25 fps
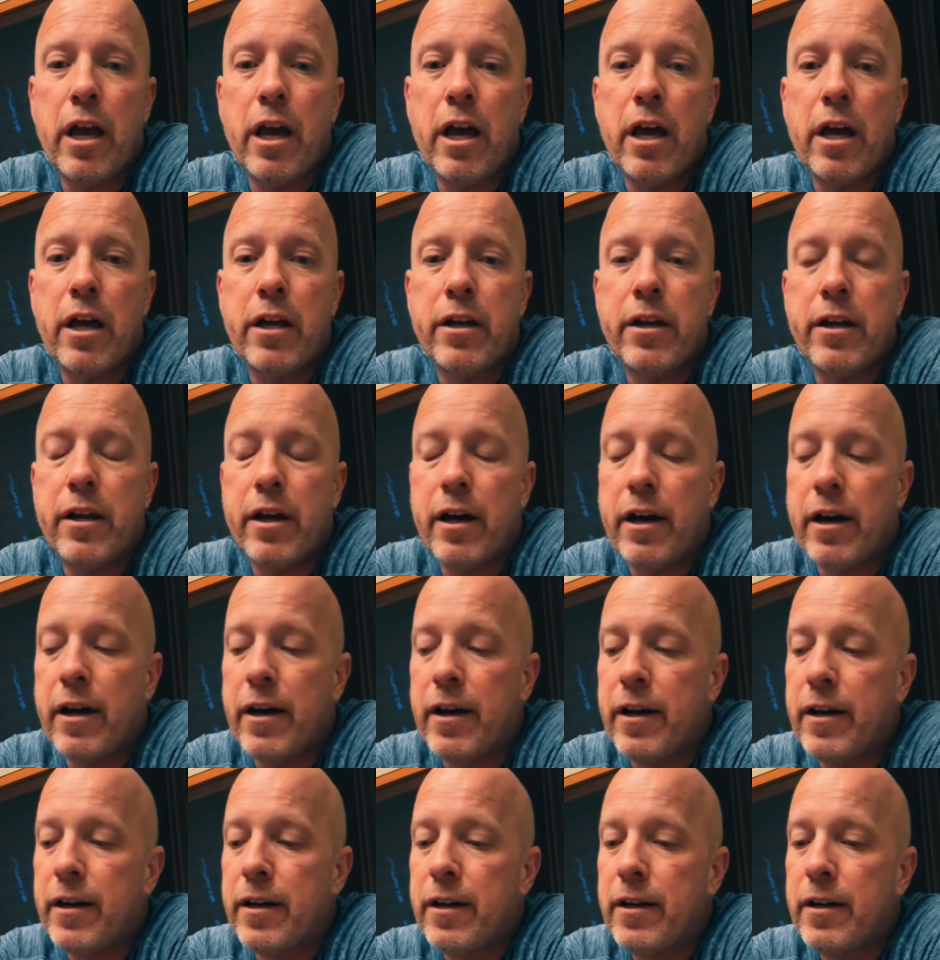and
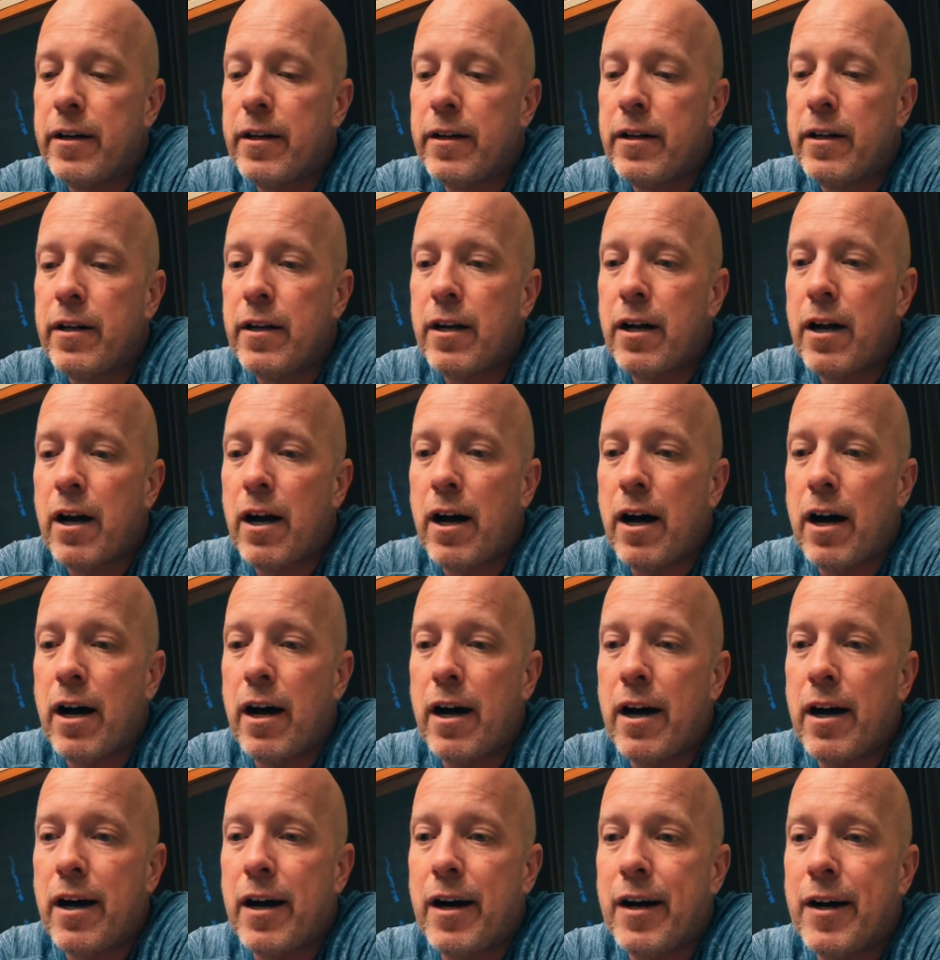uh,
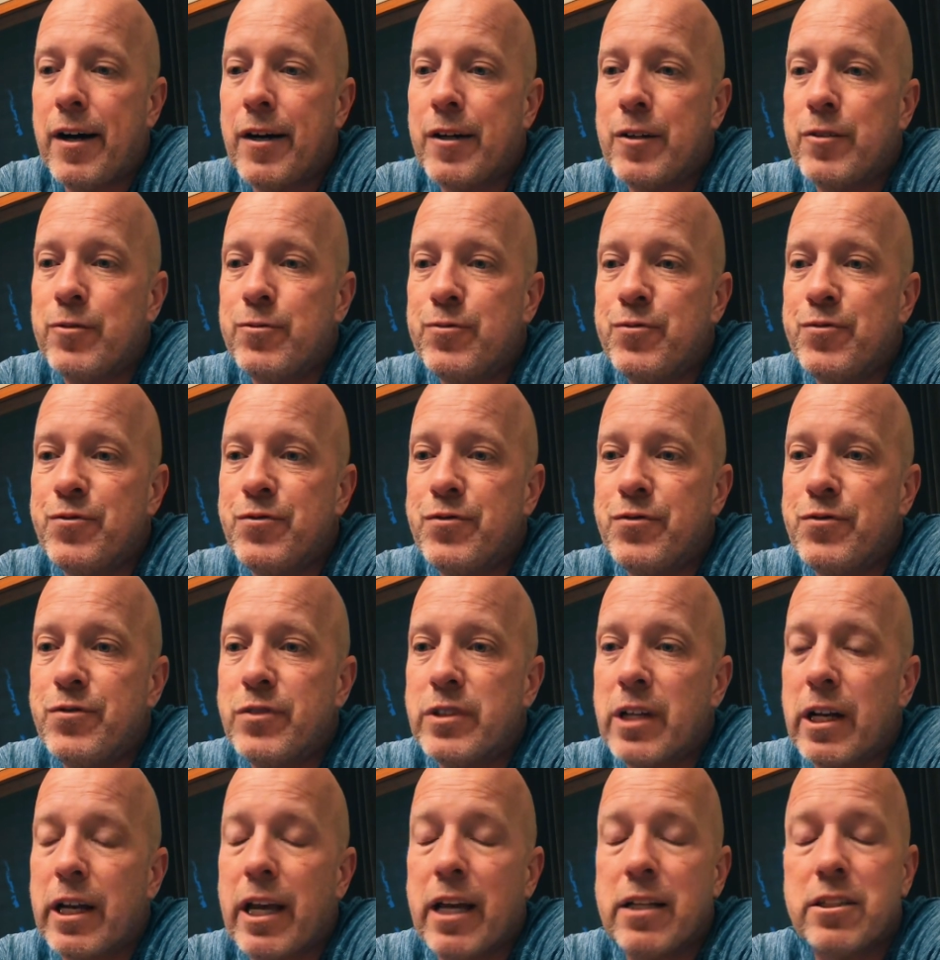uh,
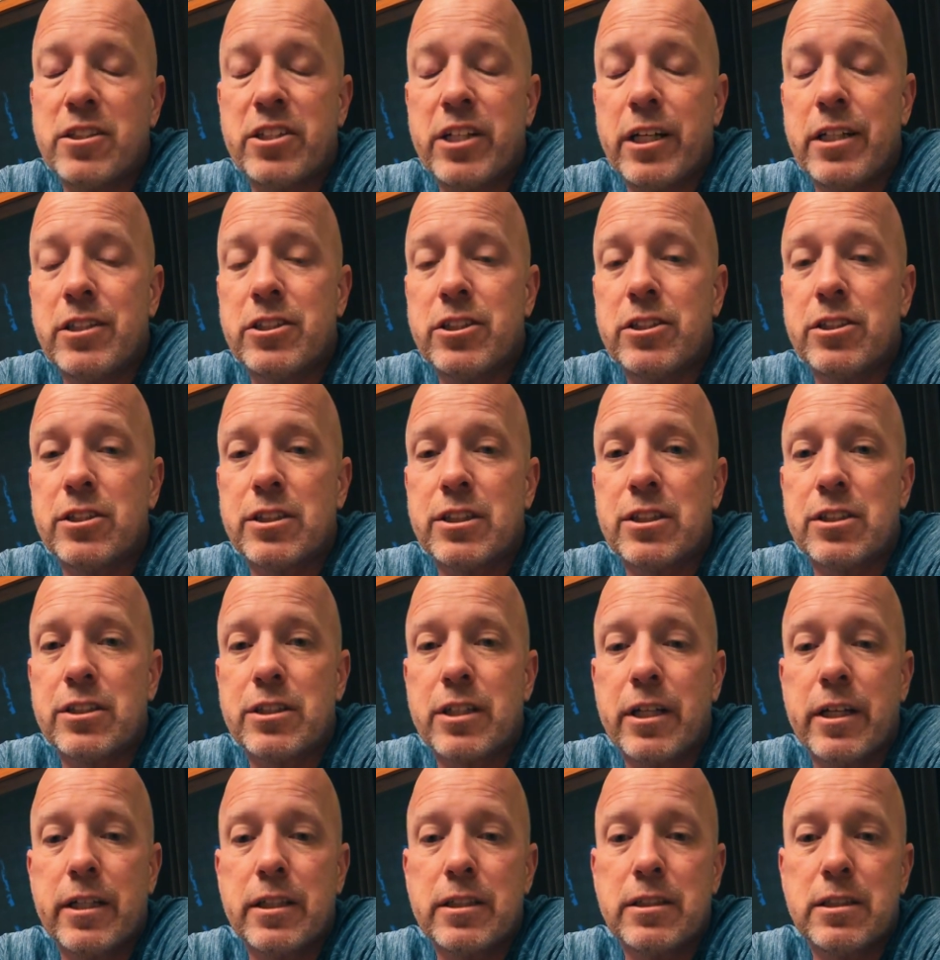again
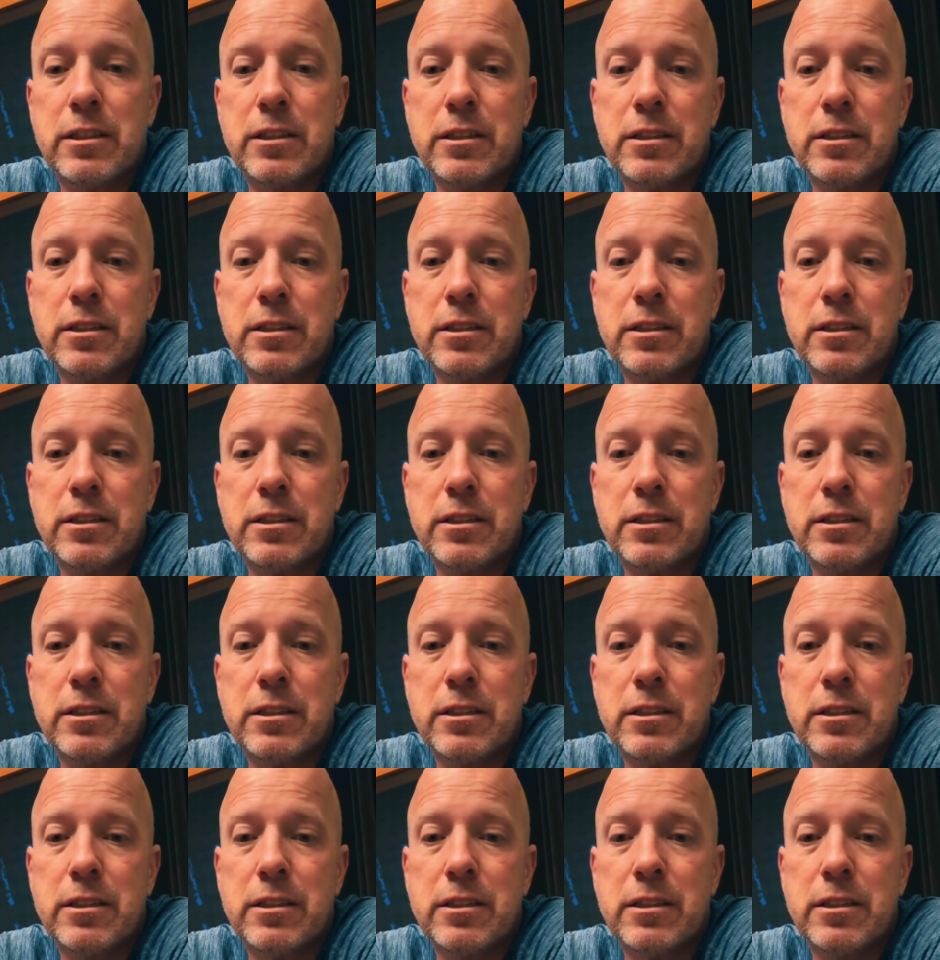teaches us